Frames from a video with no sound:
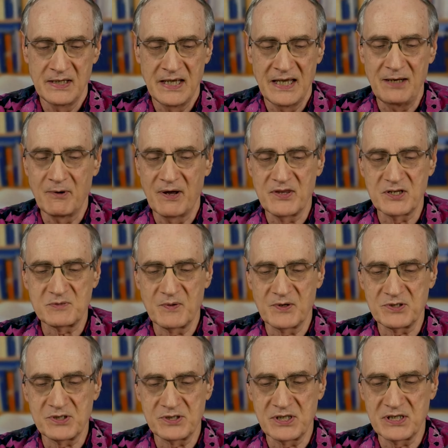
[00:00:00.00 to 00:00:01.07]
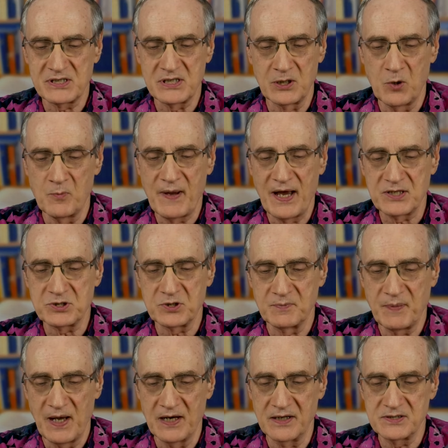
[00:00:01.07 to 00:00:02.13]
Anyway, this person says, Hello, Pastor
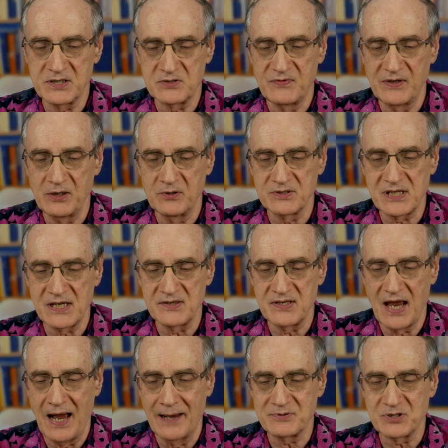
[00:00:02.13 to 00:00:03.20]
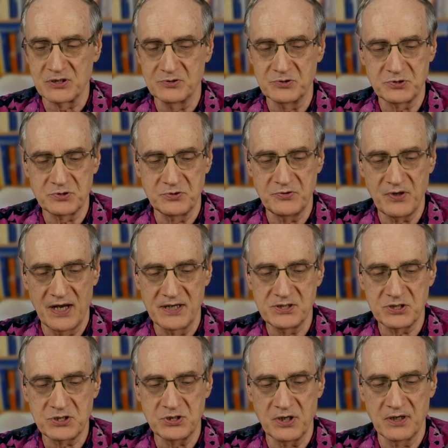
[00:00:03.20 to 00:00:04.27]
Pollock. This video is the absolute truth. I
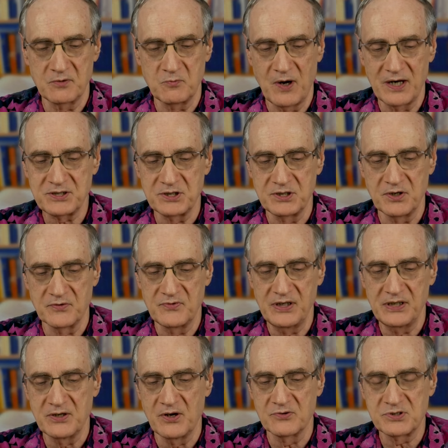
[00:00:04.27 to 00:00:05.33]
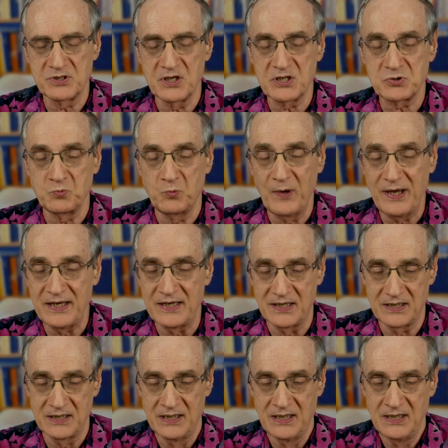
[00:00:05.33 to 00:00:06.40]
just started watching your videos this
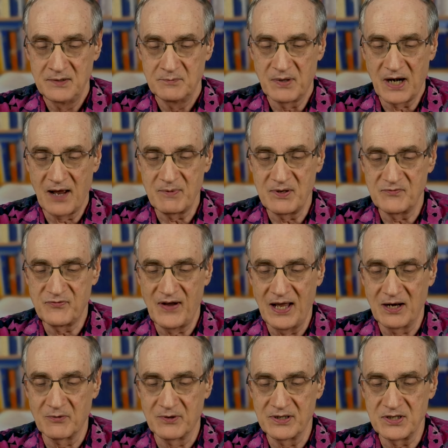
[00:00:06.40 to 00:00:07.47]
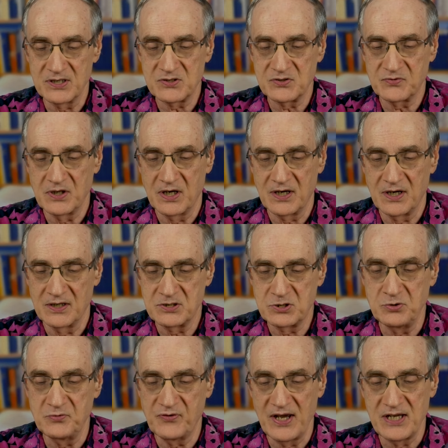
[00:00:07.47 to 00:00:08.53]
week, but I've been following this uh,
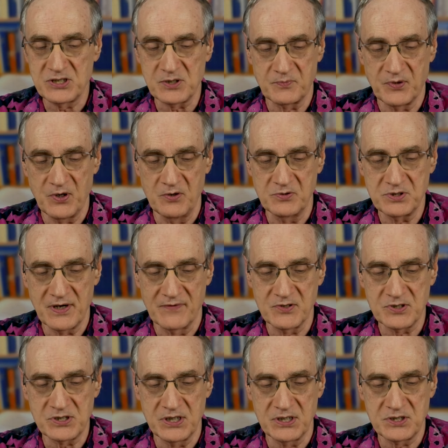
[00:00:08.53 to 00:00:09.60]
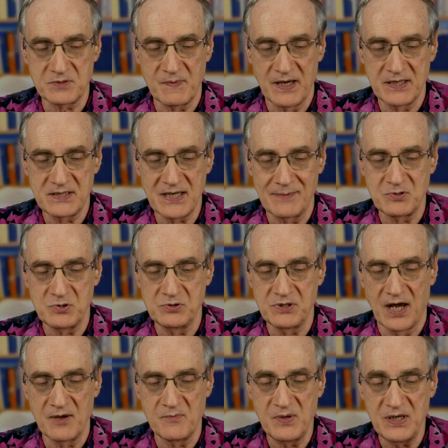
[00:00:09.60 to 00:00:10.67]
two phase approach ever since my type 2
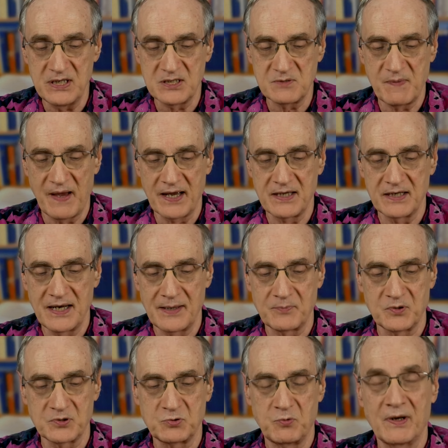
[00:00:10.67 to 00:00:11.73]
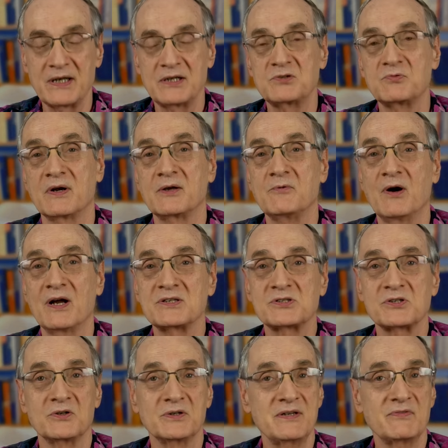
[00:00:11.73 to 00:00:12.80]
diabetes back in April 2021.
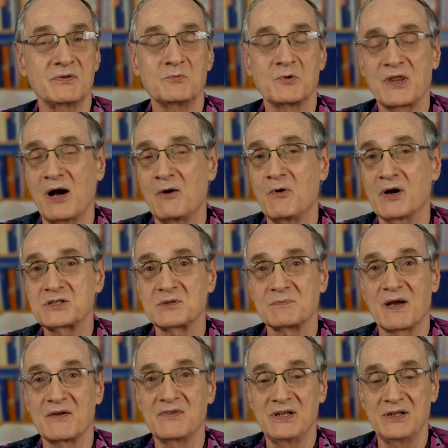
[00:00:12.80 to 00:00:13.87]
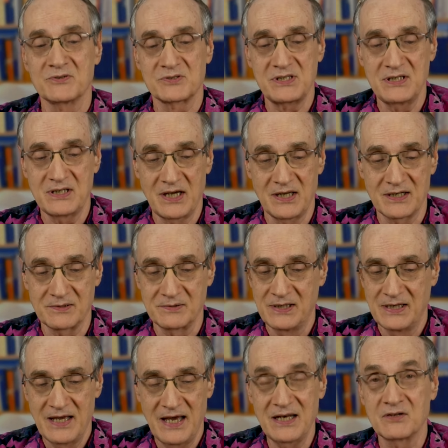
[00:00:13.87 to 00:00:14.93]
So even without watching my videos, he kind of
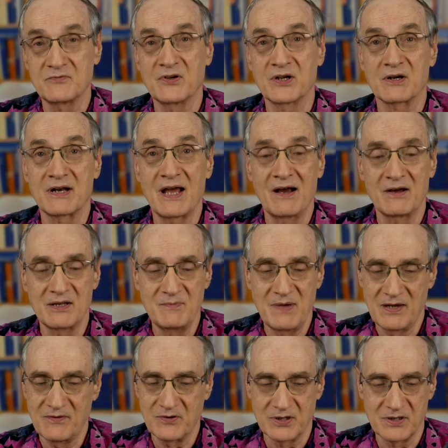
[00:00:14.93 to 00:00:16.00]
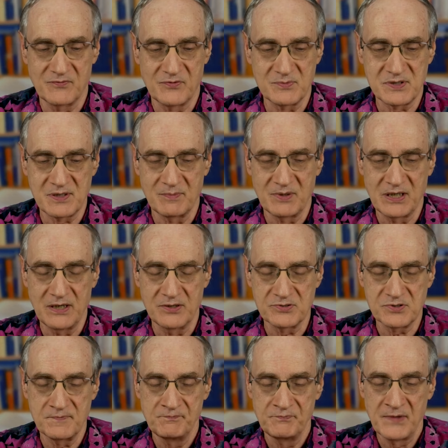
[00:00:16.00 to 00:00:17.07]
had it figured out. He may have heard it from somebody
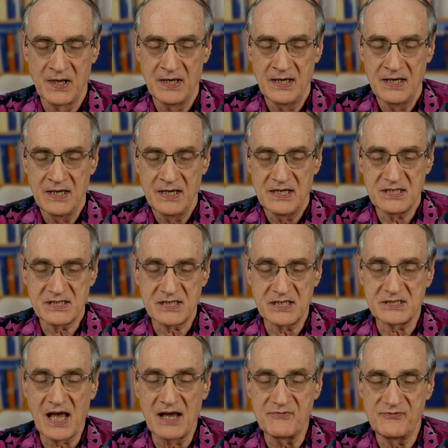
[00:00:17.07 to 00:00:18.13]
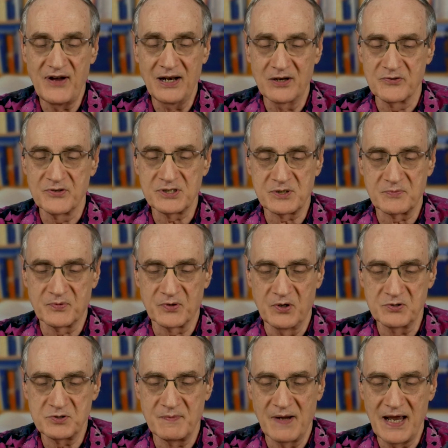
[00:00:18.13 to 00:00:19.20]
else. He says, I followed this
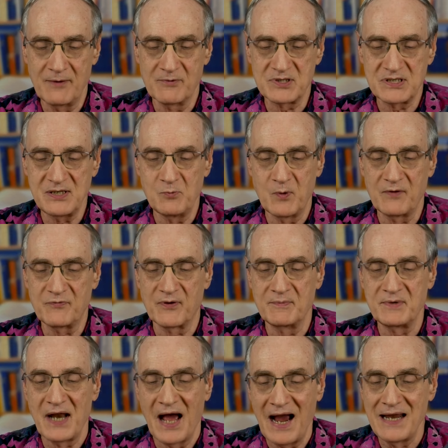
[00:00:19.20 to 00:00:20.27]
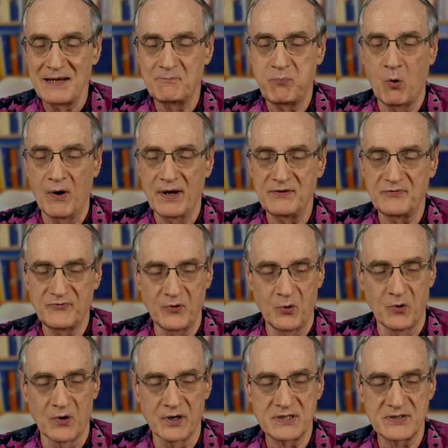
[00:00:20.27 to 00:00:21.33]
approach. My A1C went from
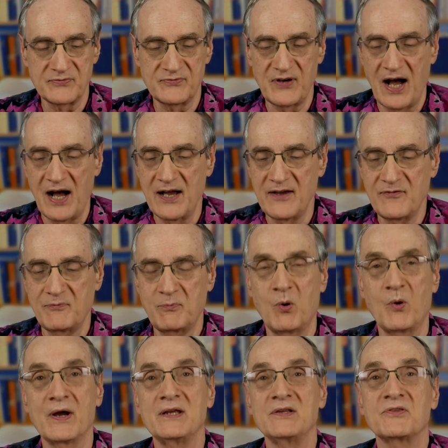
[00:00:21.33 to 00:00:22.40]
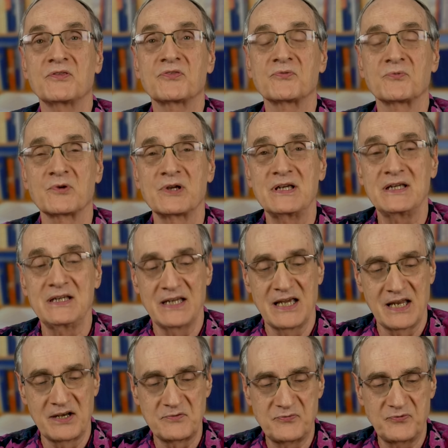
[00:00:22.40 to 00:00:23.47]
9.4 to 5.3
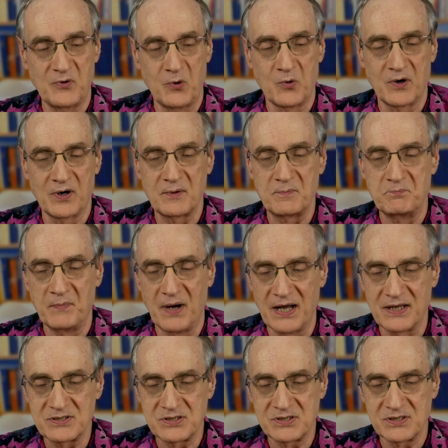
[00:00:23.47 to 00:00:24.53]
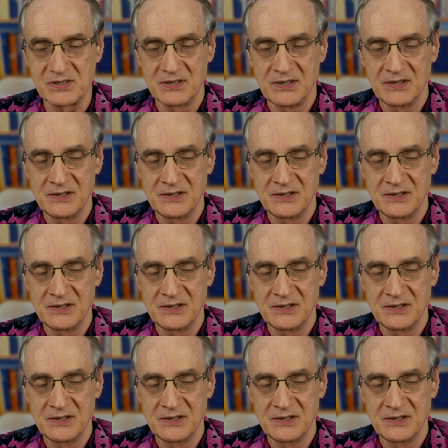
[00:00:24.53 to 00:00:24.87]
in four months.